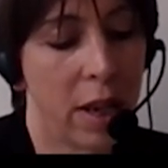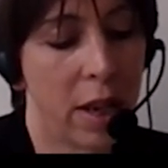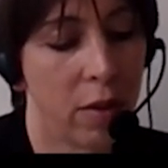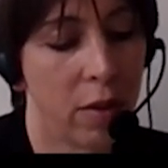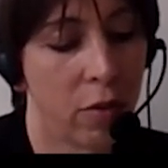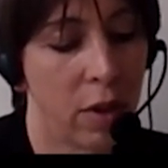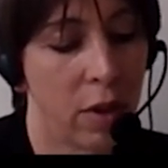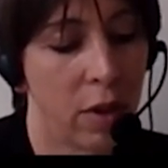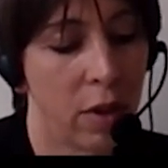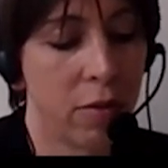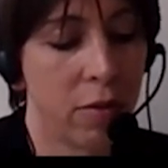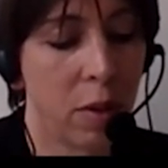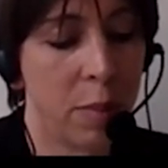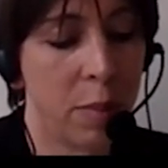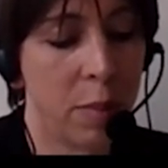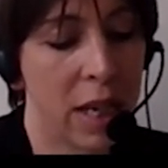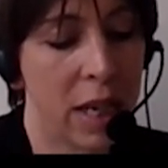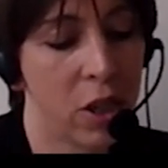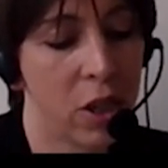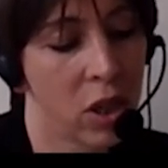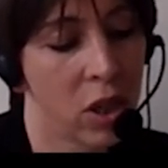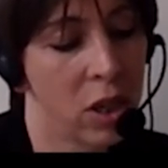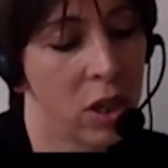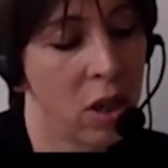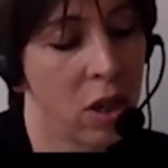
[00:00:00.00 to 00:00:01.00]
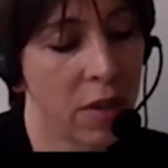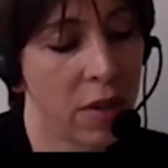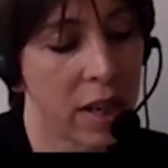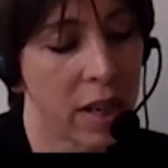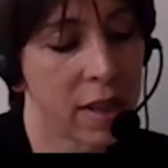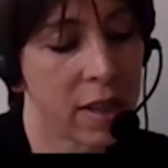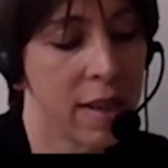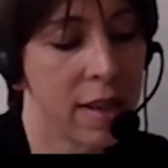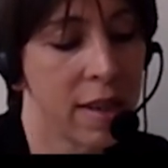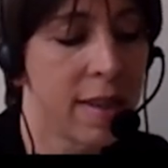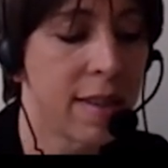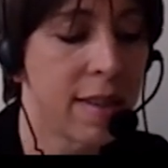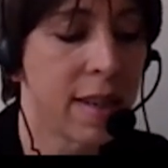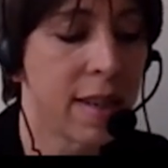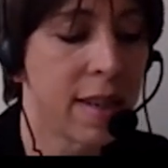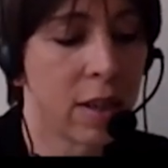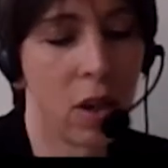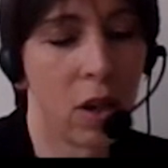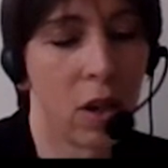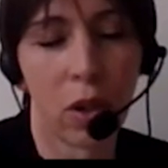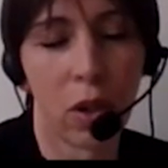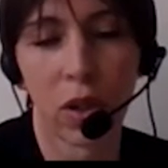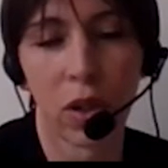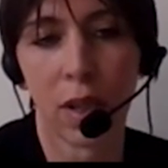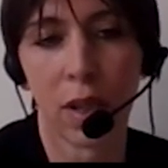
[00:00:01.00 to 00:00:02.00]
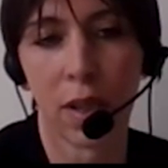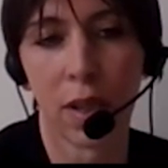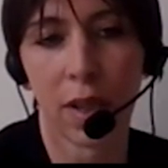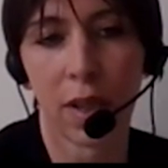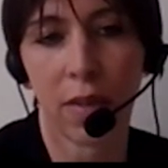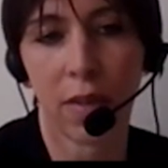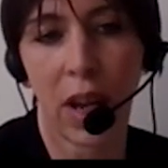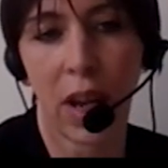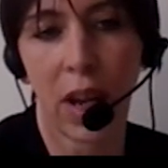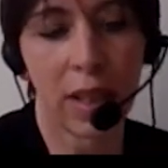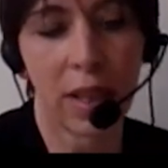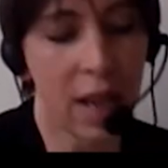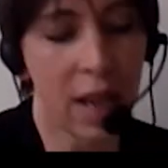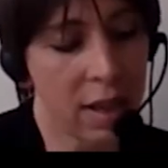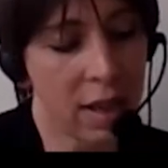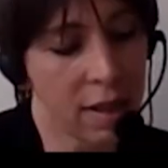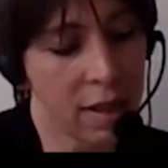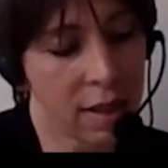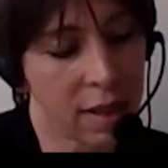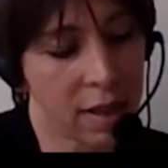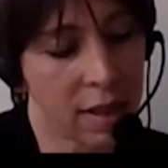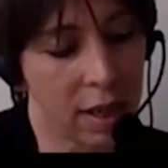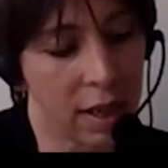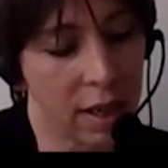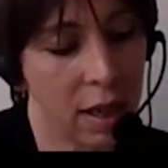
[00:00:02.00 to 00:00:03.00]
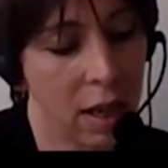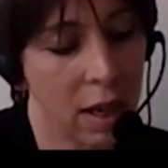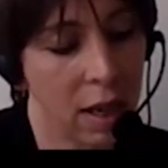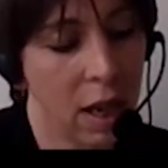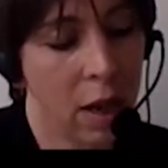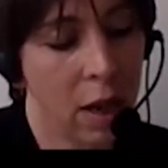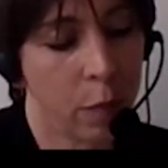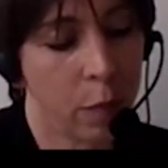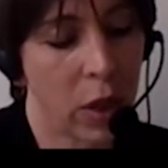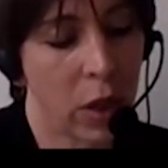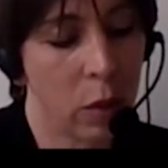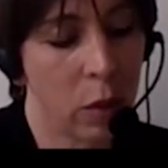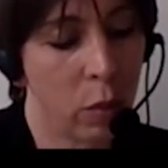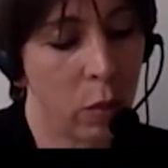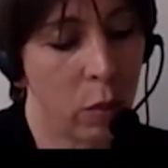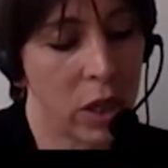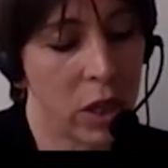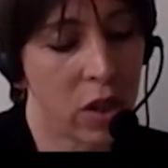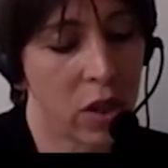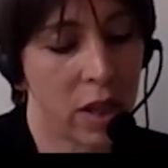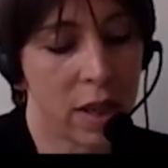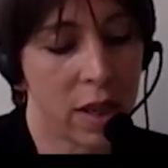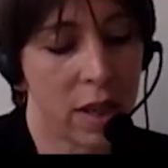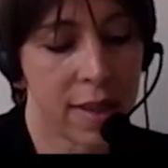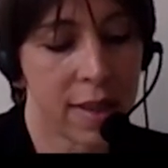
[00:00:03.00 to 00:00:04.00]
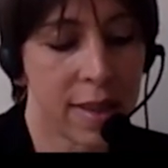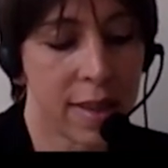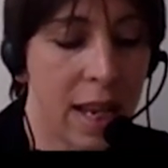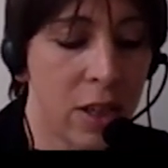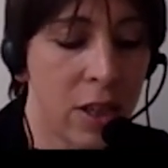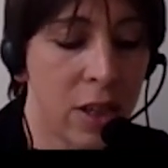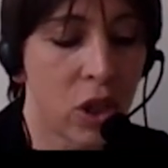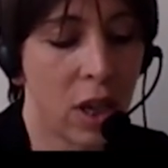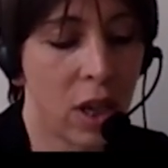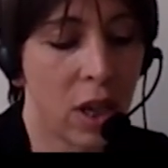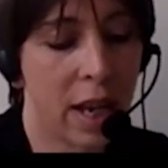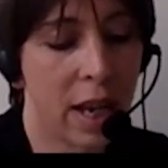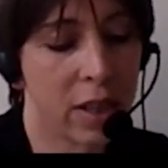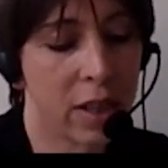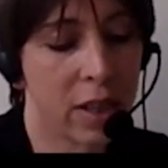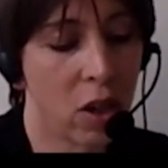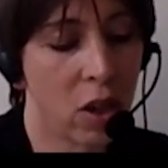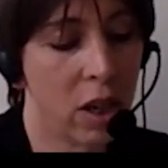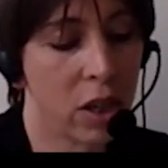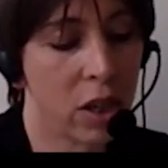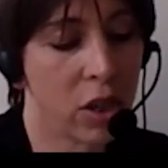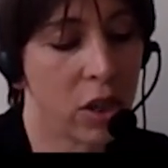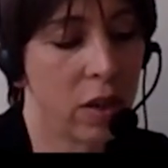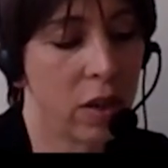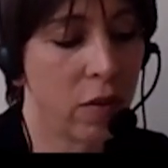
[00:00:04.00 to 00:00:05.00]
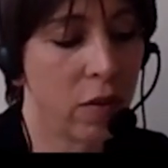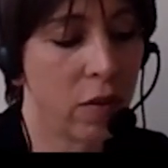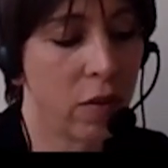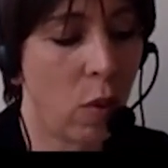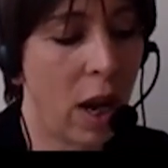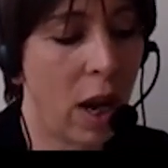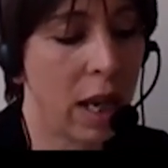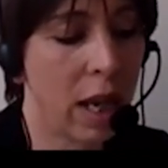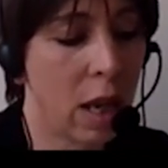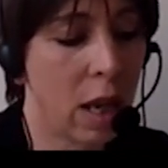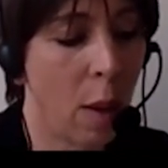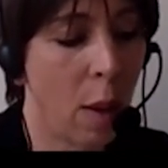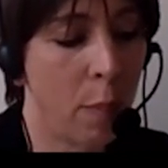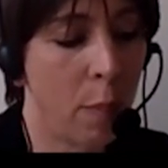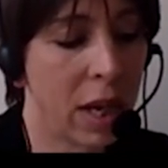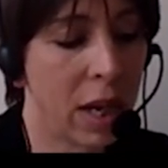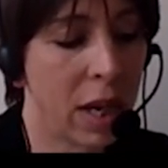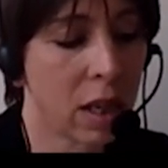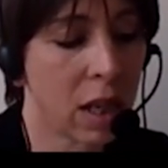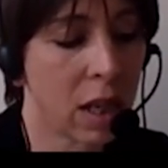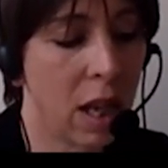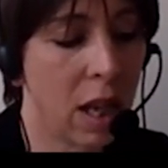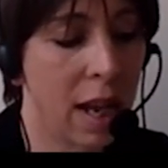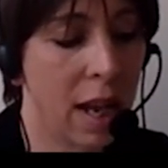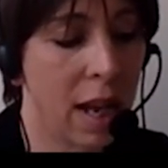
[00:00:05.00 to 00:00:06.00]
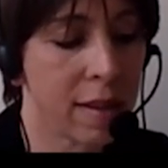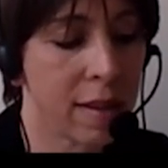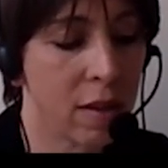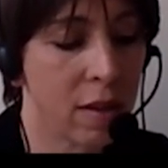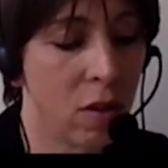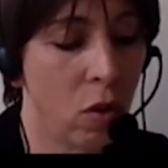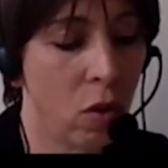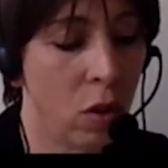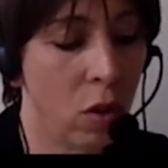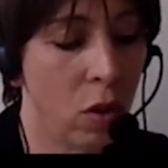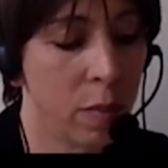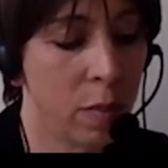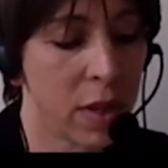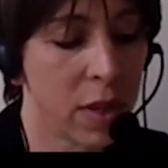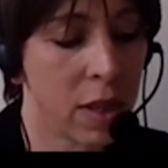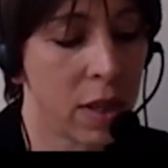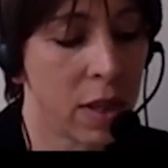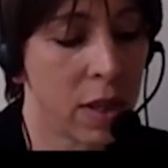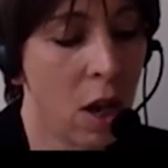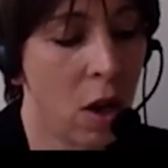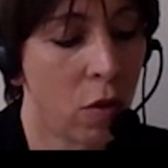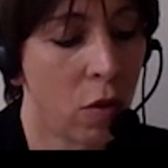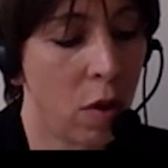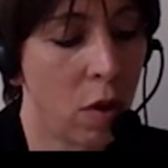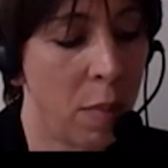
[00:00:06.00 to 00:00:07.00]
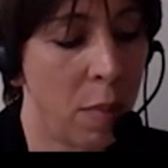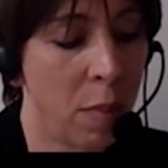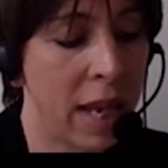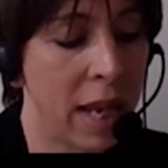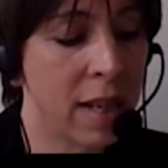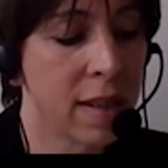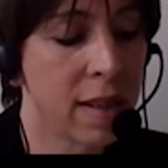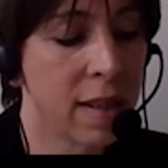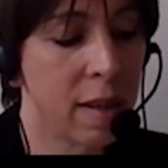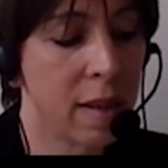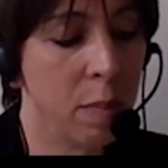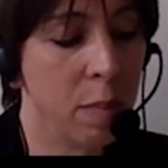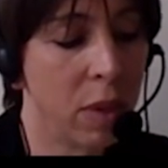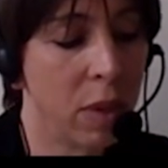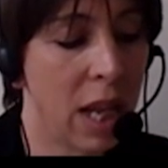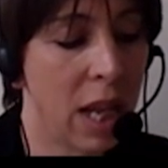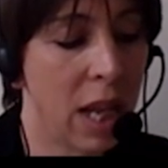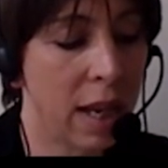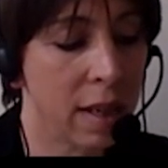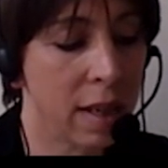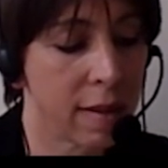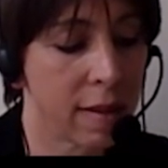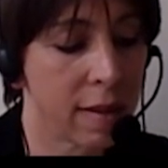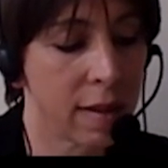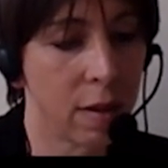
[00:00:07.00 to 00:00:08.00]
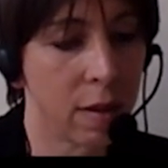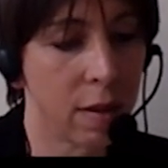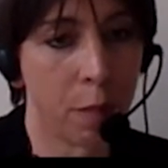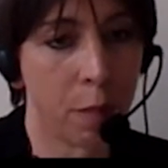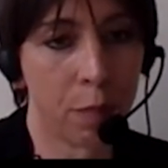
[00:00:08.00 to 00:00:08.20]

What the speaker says: reformation of existing notions of identity in which the essential ideology of white middle-class norms remains in place.